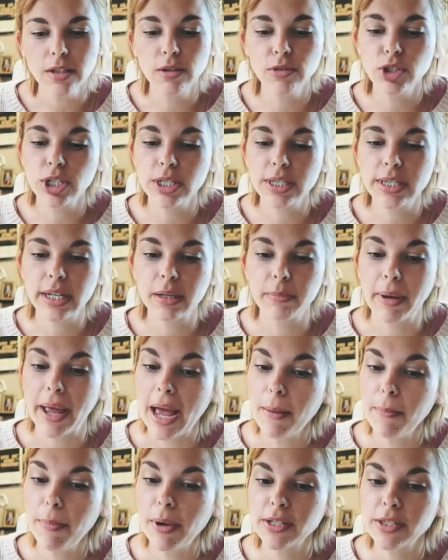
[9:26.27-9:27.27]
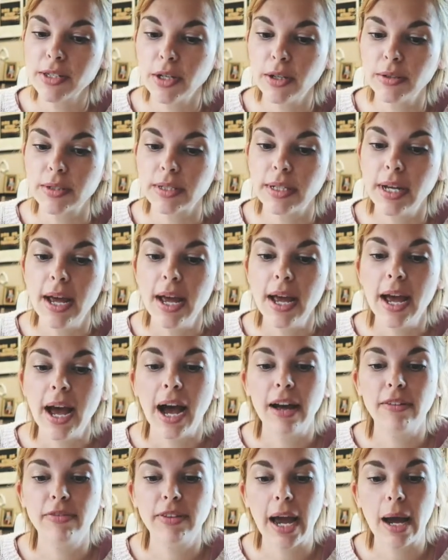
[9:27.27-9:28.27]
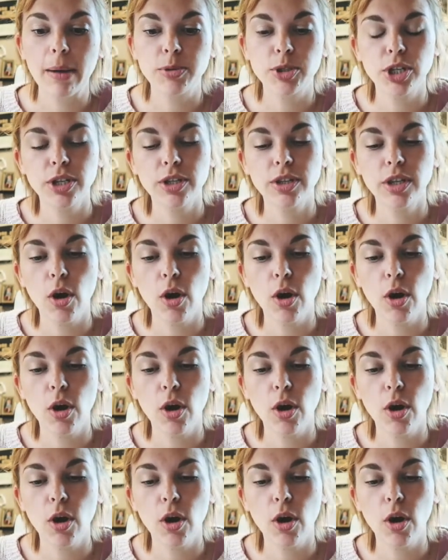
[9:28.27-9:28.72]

So just like my Hatbox Ghost, I've captured